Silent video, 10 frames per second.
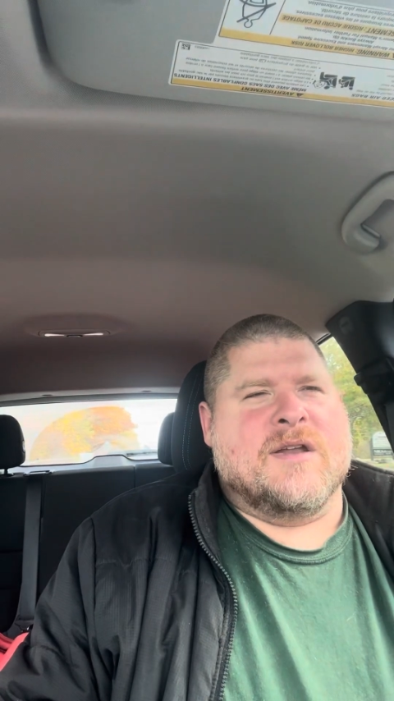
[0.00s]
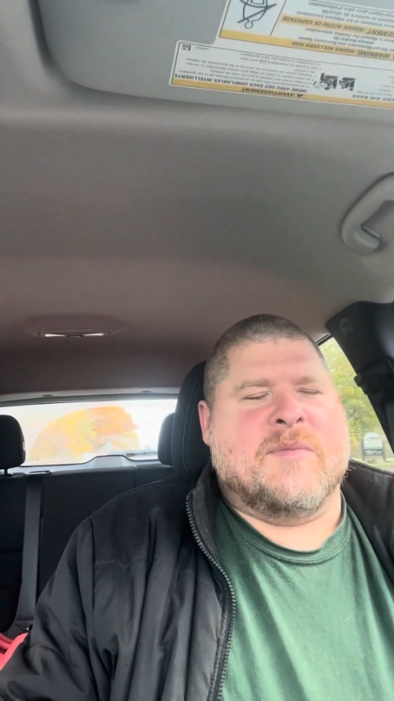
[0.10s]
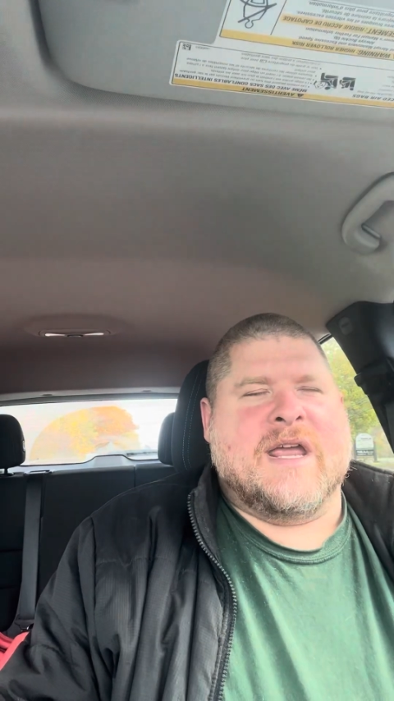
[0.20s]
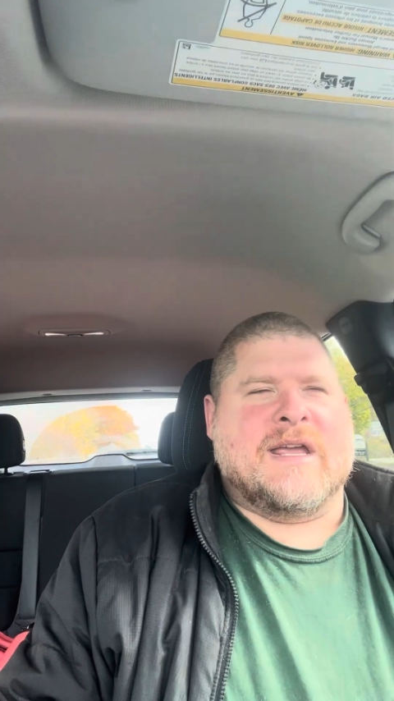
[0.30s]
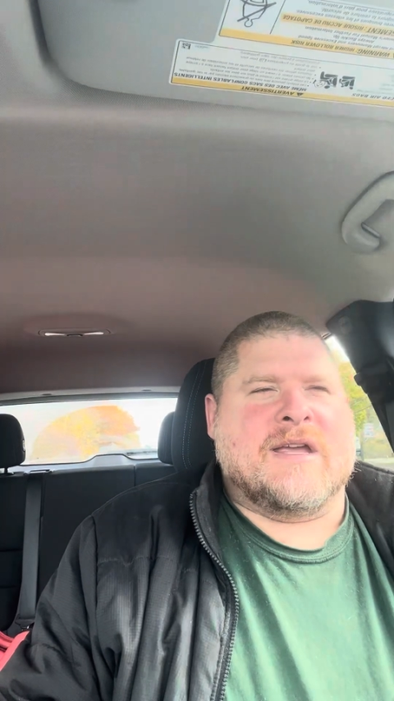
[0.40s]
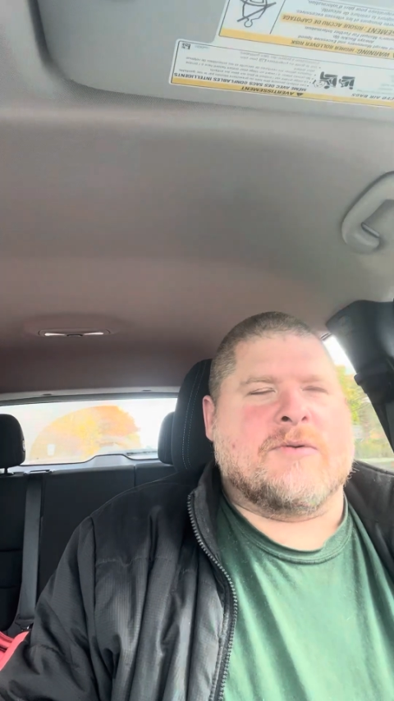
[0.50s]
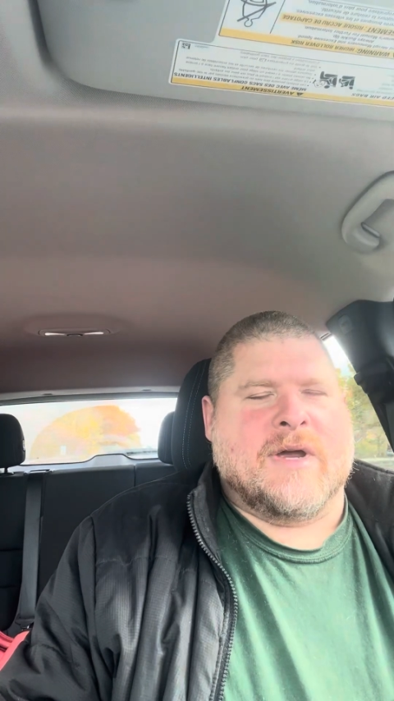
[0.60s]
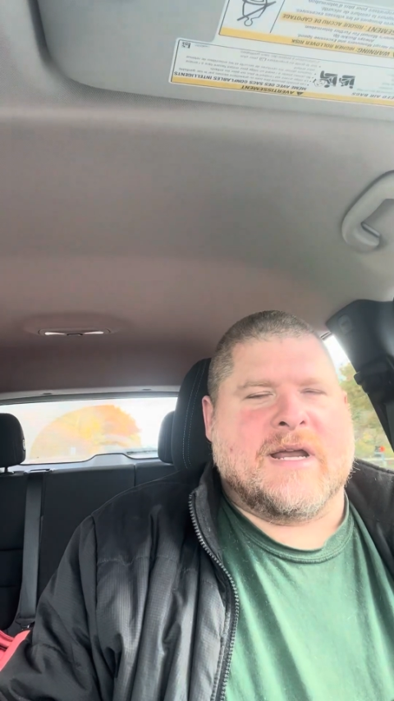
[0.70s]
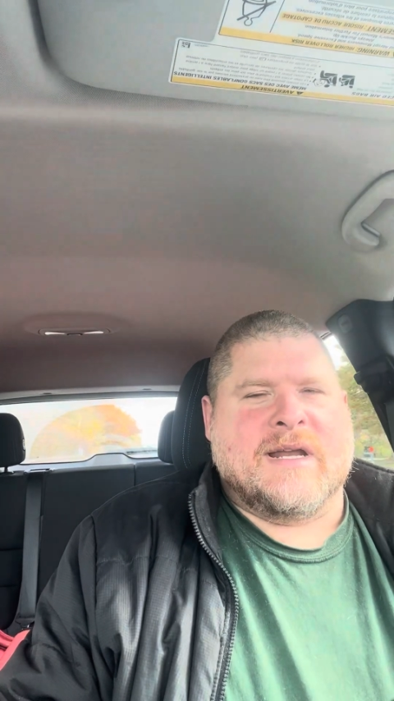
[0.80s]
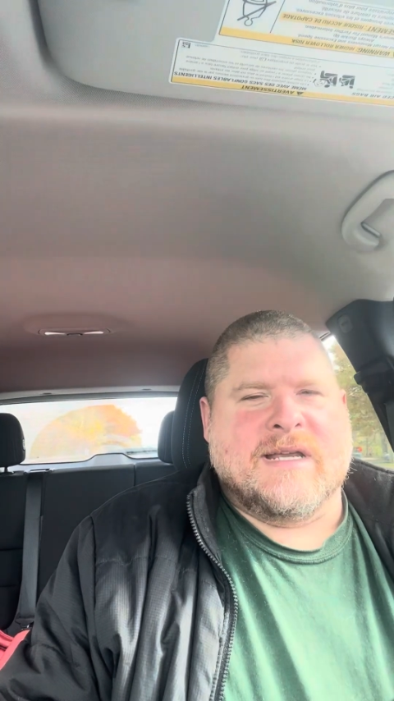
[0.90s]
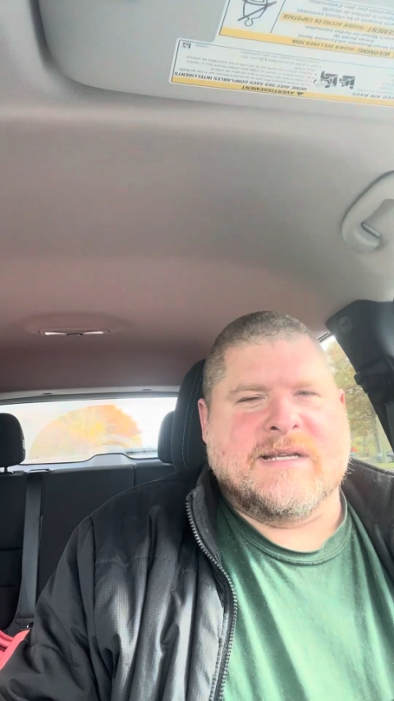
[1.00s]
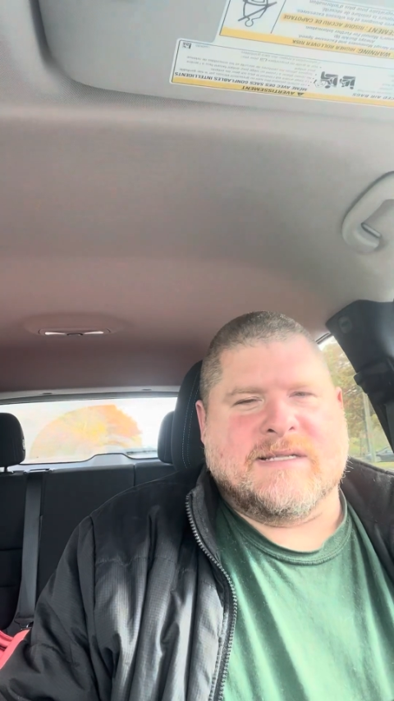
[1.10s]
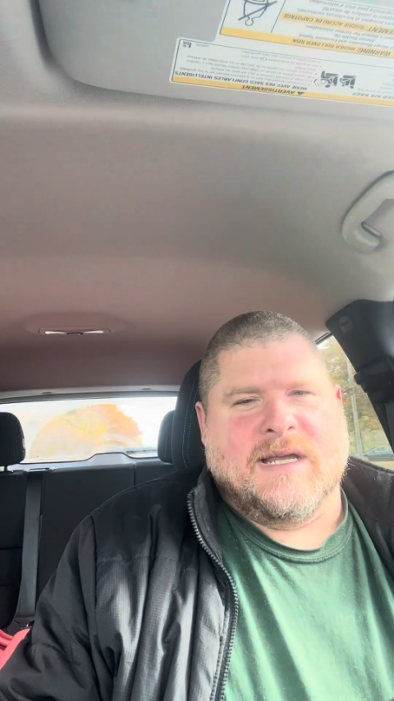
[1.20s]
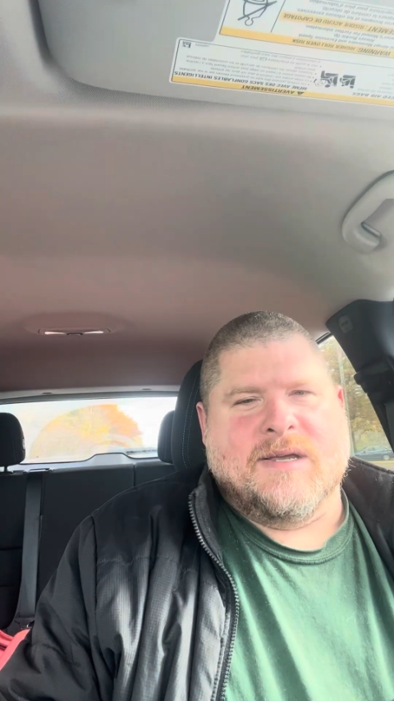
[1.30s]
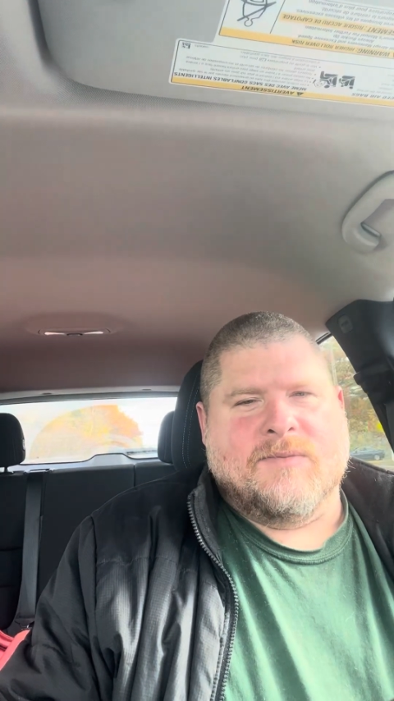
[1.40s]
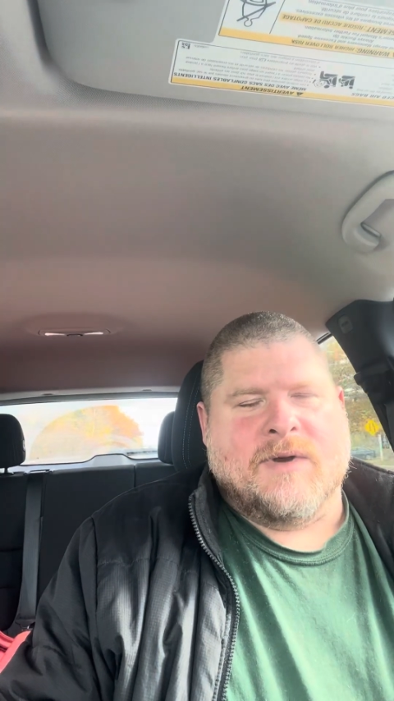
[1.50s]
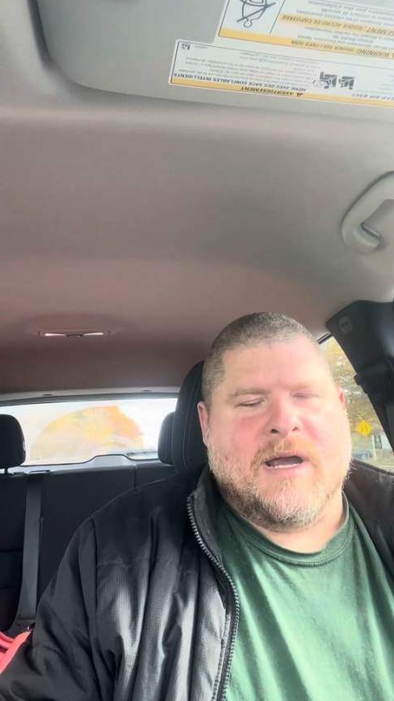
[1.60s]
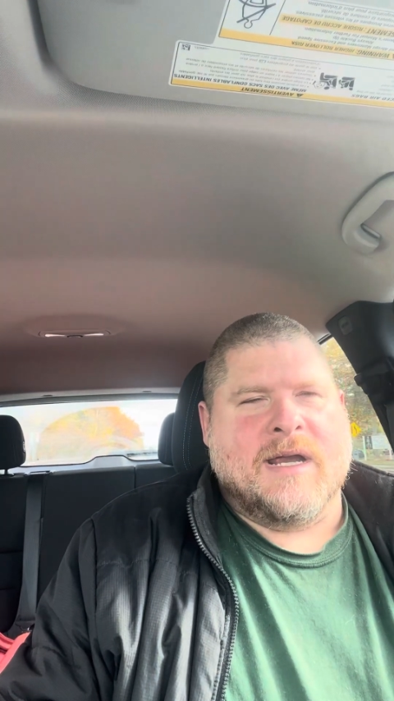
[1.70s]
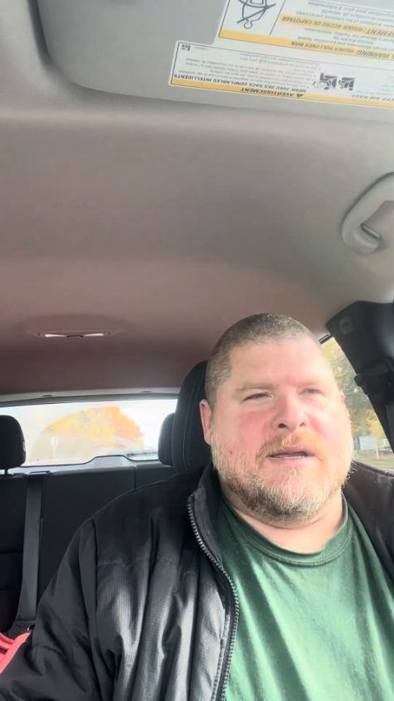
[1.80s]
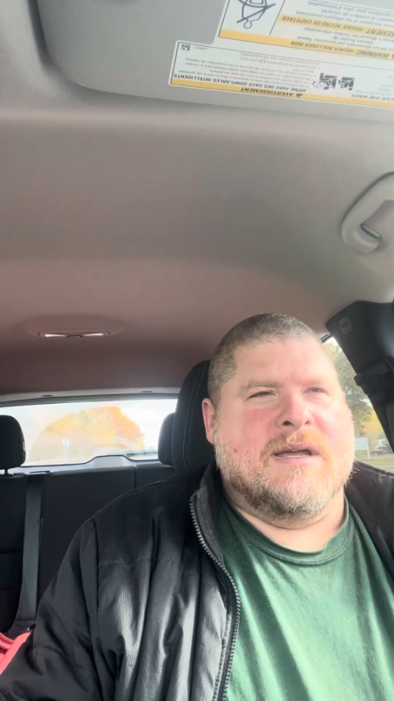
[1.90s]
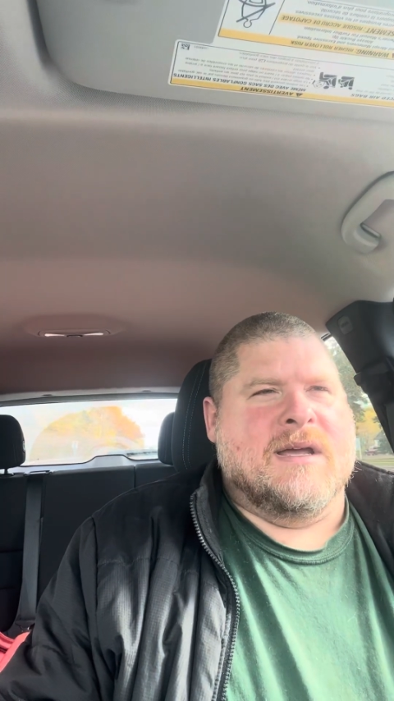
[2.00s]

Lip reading: to make it quick and easy, right?